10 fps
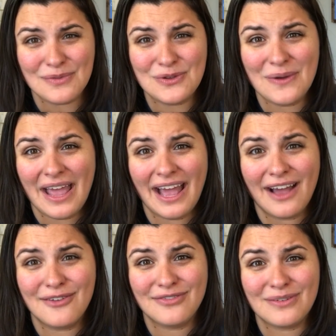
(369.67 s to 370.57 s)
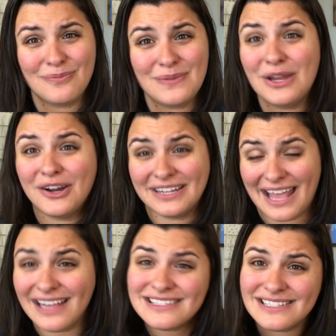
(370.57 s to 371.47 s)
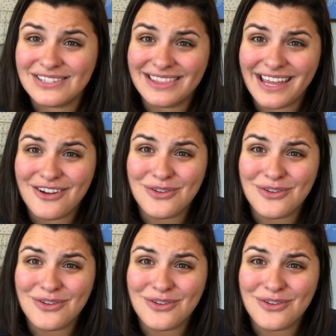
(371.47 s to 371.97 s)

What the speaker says: You have Be Our Guest there.